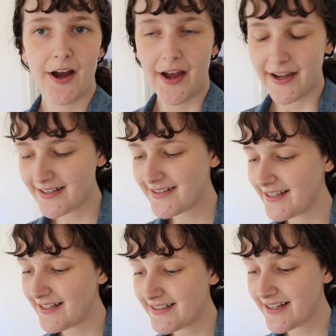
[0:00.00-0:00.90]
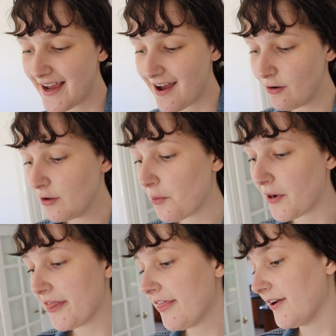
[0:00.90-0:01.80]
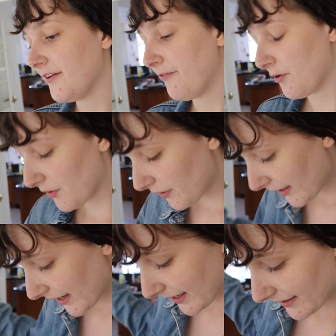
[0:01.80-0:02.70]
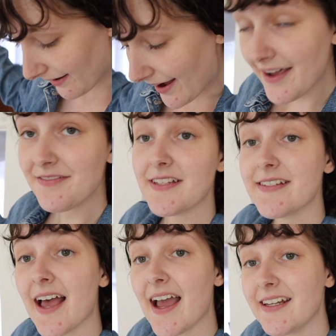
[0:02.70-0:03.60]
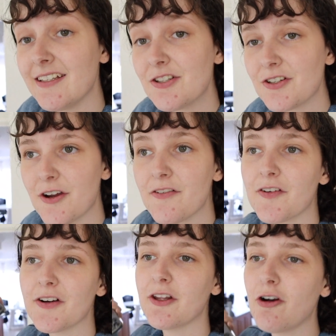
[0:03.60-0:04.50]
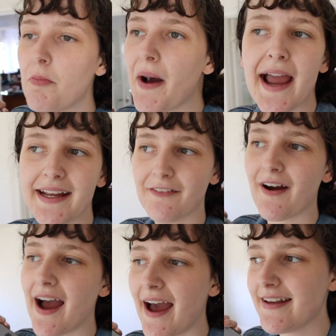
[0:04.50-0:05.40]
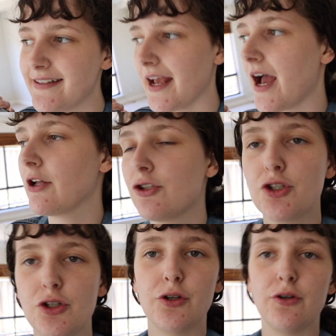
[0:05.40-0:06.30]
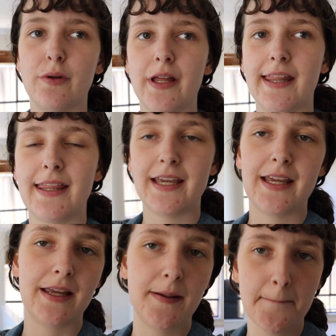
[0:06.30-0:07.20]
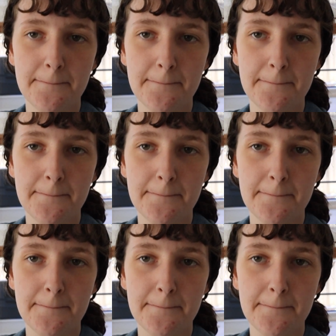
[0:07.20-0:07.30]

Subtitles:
Okay, so it is now 1:34 and I have decided to go for a little bike ride down to the